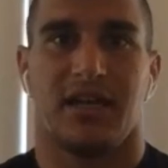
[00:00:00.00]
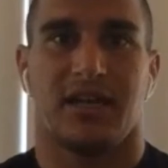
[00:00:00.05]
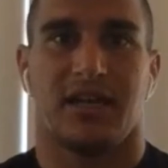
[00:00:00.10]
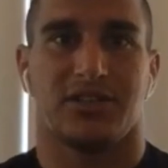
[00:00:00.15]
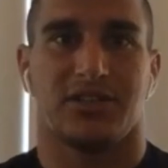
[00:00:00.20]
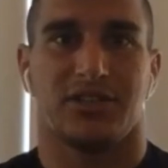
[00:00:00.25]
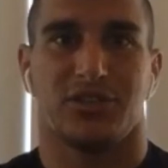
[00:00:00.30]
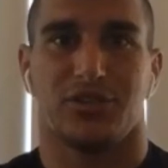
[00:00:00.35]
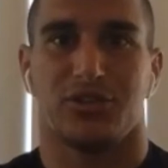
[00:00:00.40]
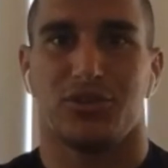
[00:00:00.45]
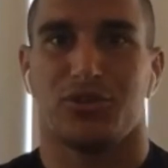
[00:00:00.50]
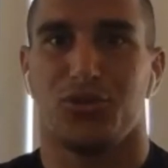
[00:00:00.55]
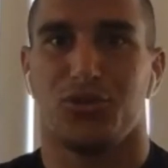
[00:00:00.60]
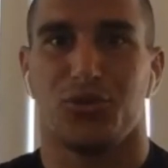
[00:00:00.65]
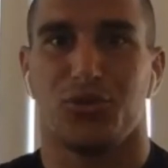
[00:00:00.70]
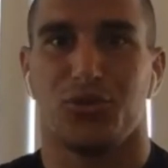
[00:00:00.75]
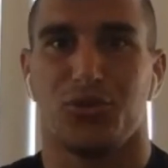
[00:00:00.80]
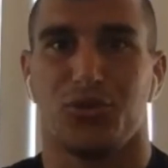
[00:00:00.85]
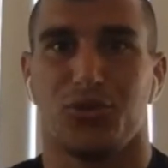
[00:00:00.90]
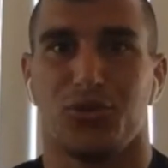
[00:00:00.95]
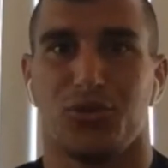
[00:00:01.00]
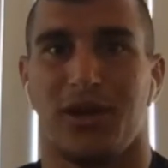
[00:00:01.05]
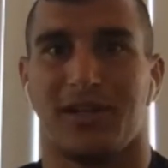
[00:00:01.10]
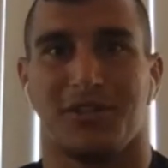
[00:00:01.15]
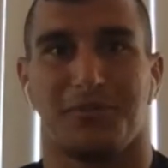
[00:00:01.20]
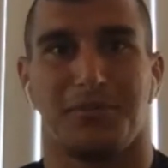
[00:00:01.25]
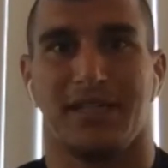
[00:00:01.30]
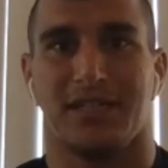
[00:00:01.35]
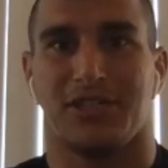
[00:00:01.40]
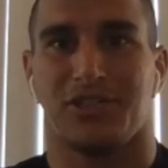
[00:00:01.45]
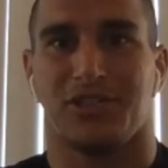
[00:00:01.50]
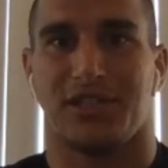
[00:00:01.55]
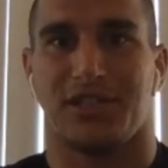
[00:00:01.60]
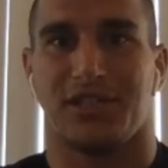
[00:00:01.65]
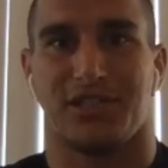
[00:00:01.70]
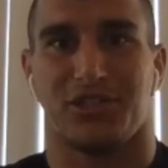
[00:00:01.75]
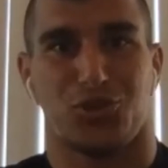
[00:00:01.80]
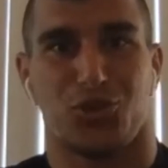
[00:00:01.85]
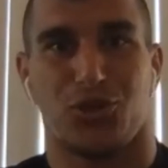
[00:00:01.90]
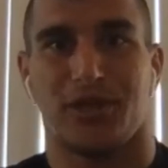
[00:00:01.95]
I'll still do one on the
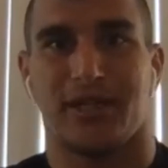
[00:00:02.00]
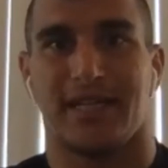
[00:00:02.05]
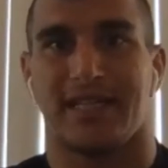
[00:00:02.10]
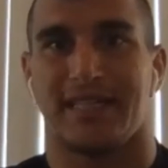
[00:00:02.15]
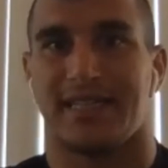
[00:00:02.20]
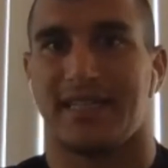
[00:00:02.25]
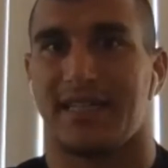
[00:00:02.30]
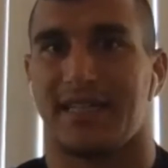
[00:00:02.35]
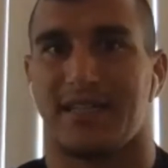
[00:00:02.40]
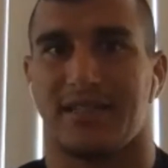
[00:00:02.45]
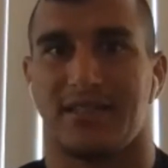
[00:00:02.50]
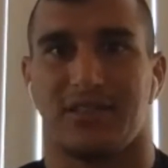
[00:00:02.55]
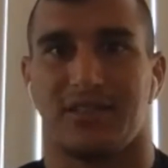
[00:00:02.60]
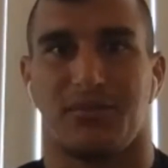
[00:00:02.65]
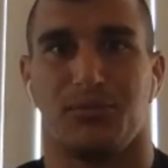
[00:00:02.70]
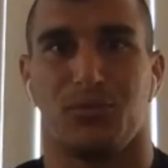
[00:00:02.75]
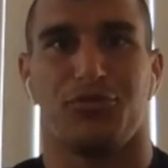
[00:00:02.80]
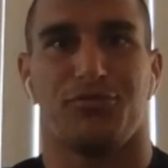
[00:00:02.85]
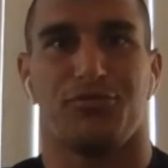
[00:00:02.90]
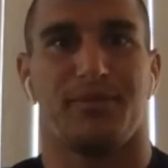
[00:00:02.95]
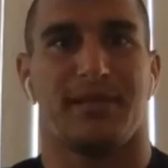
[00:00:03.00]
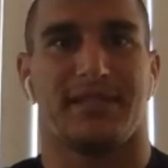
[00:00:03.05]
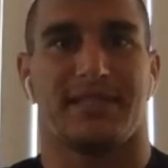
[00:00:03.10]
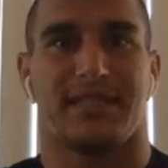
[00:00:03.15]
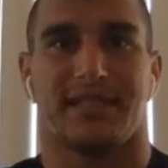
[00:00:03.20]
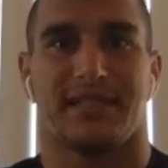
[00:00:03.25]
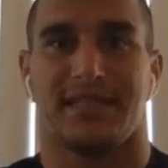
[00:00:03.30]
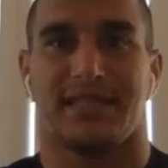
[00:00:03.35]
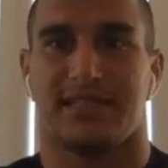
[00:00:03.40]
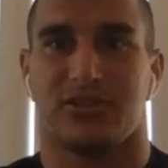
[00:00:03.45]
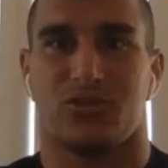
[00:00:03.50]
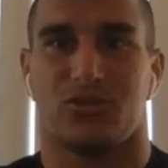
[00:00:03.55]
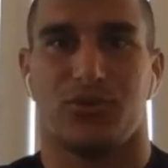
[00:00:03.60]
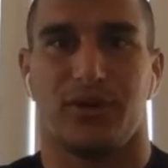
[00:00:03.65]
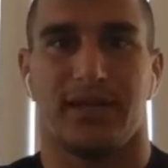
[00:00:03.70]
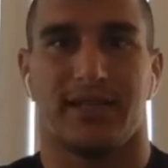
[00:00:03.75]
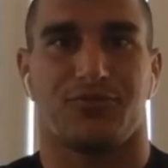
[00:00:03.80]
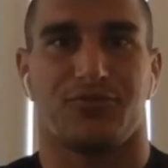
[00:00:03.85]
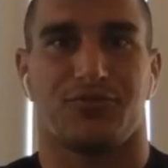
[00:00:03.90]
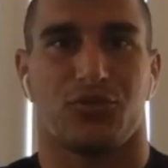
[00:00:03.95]
beach and enjoy it and the movement, and it's
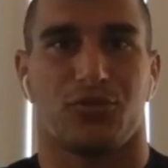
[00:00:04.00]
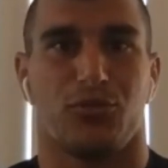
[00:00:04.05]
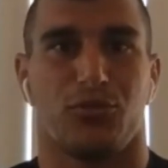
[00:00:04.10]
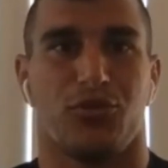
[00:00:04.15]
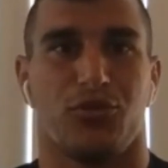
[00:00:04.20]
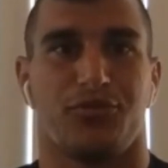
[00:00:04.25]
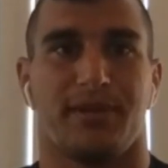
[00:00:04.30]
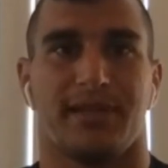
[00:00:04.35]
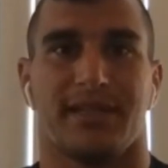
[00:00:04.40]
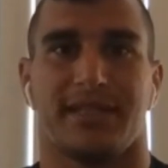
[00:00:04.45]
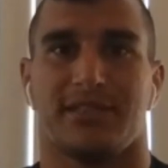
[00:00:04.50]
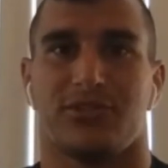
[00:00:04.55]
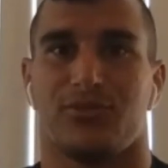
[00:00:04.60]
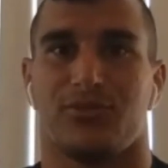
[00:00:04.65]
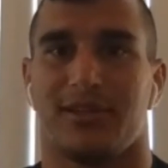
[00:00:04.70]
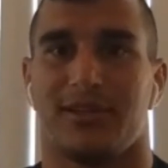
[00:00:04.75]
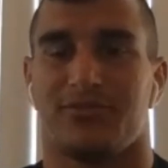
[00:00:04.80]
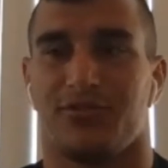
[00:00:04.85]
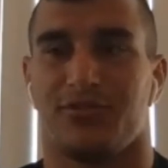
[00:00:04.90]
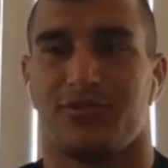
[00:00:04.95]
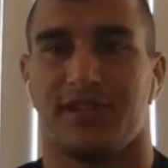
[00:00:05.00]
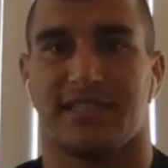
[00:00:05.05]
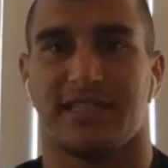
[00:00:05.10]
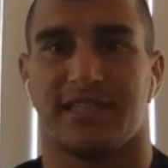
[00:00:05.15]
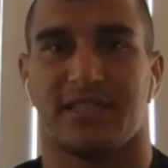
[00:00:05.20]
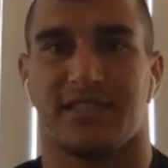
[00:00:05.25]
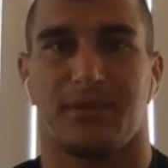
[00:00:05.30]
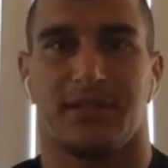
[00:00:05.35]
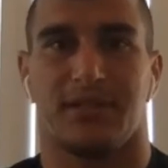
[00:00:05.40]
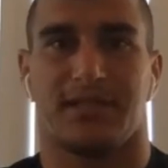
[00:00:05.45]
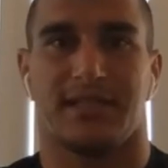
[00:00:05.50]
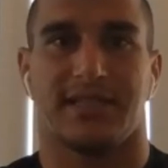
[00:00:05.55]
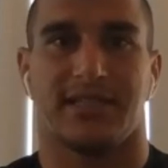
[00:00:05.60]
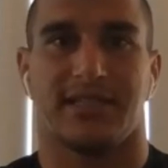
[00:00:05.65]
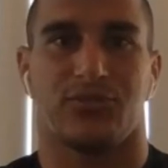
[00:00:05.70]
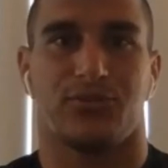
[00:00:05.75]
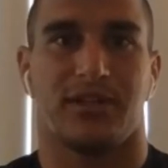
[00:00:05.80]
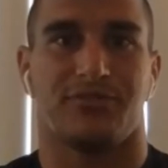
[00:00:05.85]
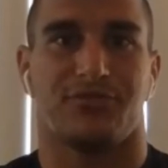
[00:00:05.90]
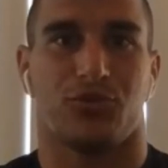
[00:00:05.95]
great for movement, it's great for
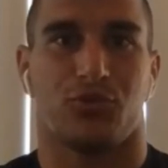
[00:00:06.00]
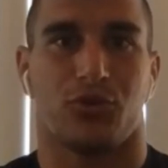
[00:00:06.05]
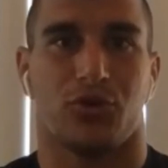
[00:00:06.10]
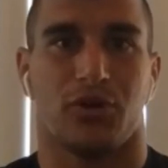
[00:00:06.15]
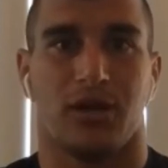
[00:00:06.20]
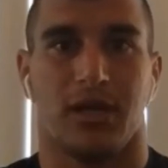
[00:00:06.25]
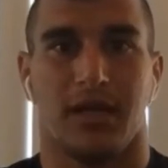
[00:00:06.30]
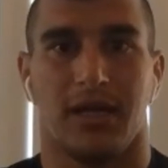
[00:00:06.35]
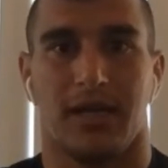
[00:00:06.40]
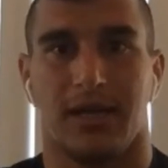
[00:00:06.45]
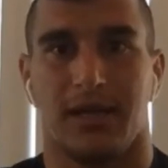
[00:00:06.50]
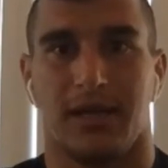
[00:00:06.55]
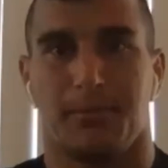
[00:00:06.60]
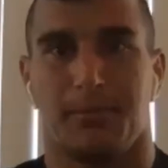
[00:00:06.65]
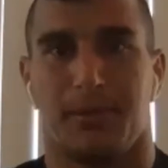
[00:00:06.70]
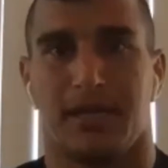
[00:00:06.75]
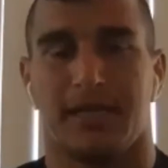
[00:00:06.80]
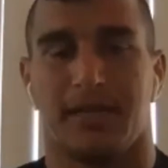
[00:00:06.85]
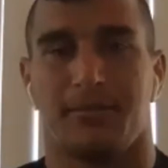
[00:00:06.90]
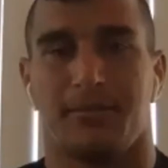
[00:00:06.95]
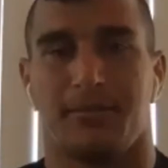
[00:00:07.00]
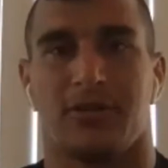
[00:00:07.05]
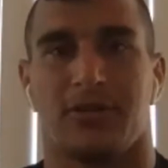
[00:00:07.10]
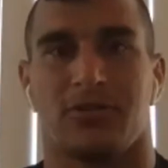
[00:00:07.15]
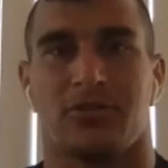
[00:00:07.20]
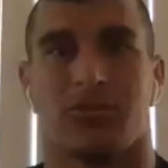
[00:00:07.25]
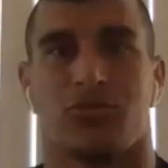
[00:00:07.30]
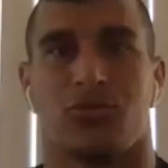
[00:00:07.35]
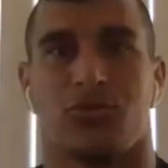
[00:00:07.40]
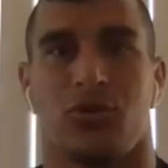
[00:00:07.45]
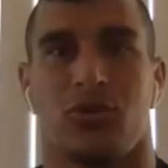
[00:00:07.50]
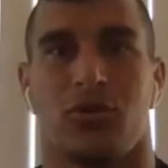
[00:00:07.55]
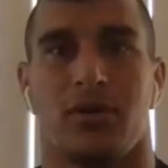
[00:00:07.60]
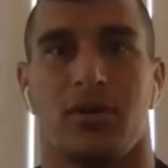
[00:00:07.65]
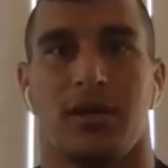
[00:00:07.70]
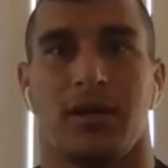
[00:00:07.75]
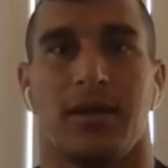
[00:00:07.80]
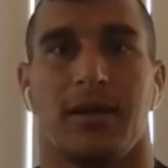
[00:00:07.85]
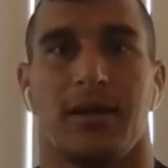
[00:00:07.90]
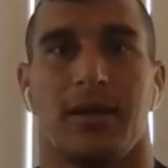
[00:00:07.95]
flexibility, it's great for body and mind
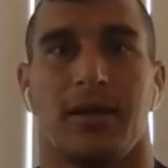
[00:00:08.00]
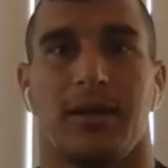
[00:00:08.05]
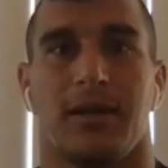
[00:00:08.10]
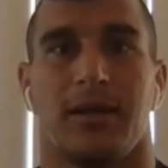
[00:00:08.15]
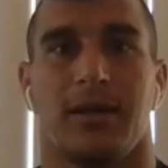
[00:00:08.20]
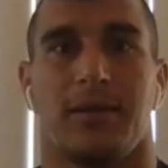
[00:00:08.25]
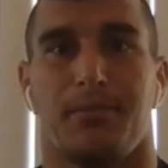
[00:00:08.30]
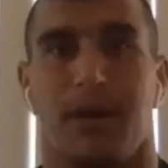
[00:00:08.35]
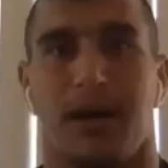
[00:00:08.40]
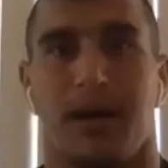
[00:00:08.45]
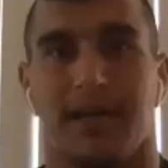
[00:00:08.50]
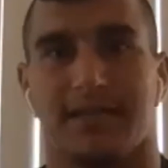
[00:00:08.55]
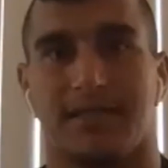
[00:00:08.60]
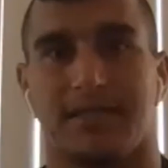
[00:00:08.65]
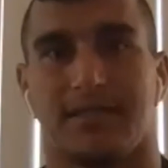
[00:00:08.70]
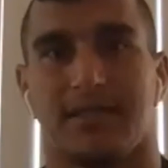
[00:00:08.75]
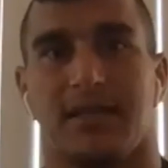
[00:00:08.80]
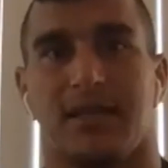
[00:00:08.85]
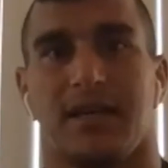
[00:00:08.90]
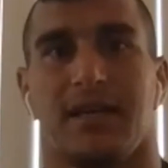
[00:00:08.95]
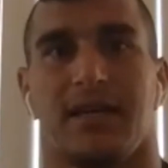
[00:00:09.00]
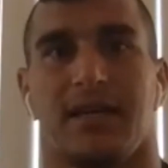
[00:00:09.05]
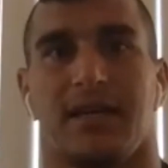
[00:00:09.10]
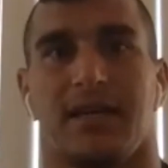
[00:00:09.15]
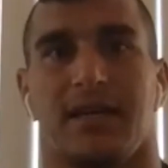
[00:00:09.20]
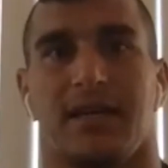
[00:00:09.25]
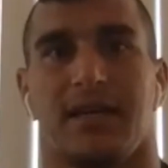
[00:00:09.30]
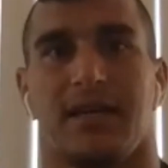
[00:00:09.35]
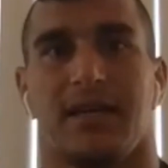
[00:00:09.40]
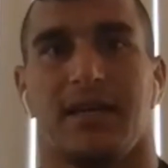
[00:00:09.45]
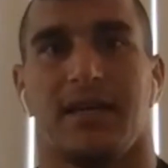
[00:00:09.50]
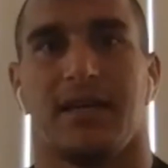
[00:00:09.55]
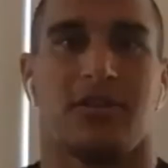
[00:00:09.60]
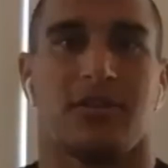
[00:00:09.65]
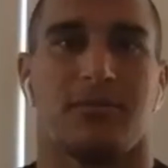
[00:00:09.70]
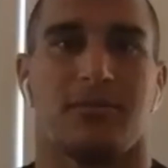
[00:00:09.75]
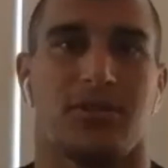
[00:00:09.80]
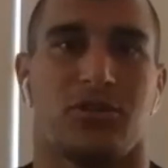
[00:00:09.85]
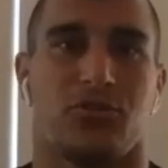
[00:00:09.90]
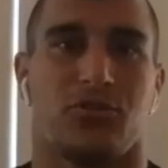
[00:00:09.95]
control, but it
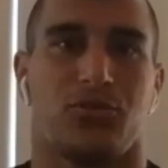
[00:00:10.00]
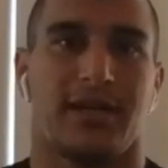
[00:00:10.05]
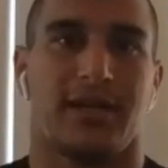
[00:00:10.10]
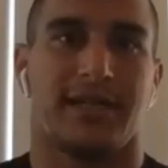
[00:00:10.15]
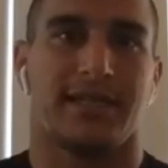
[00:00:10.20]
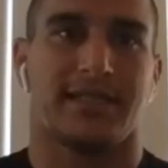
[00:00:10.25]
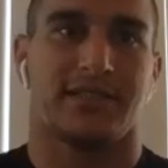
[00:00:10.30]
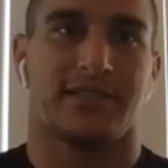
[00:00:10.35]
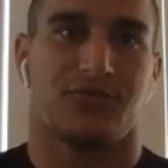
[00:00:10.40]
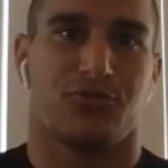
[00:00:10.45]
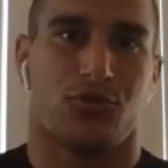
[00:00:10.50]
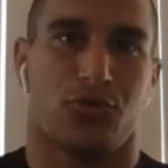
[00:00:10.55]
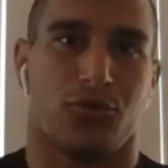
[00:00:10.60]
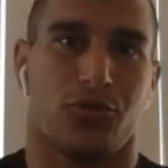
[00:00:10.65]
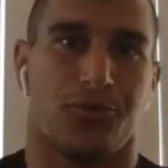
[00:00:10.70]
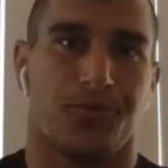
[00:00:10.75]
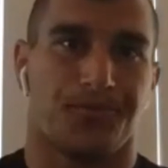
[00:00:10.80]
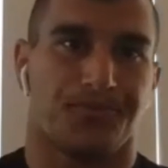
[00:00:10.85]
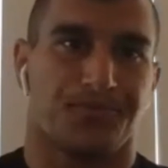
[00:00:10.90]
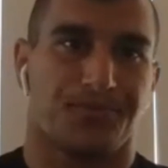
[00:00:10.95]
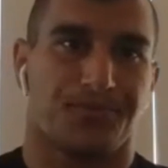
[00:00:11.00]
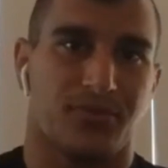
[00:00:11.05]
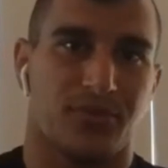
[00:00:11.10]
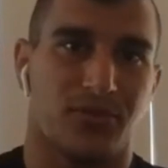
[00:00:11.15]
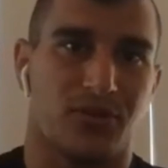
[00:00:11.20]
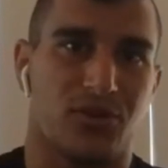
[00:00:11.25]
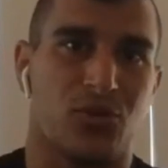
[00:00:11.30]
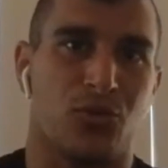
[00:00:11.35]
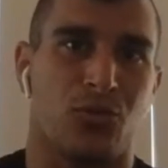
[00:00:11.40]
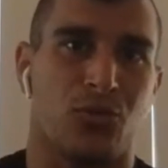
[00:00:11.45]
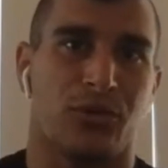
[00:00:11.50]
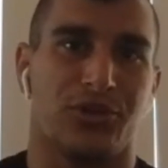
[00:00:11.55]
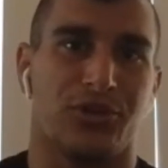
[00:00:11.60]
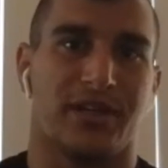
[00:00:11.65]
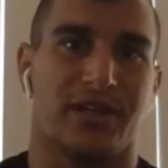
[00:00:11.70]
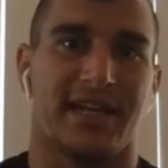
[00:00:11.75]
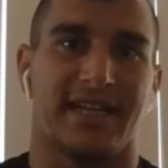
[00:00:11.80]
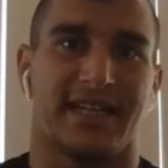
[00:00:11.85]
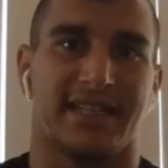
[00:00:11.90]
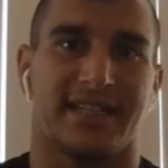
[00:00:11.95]
might not be the greatest for when
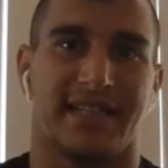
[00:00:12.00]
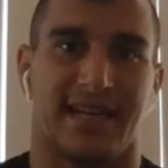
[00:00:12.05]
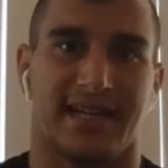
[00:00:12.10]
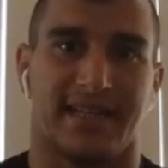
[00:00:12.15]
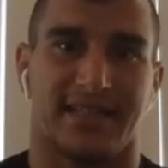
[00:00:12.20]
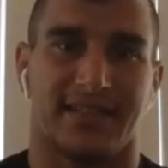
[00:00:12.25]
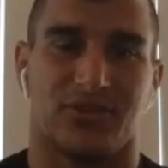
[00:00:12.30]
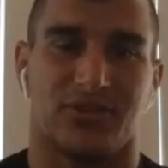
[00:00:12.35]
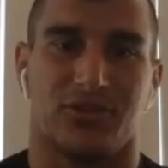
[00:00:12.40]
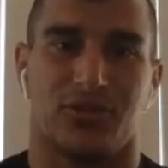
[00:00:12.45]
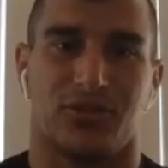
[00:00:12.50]
you're getting attacked,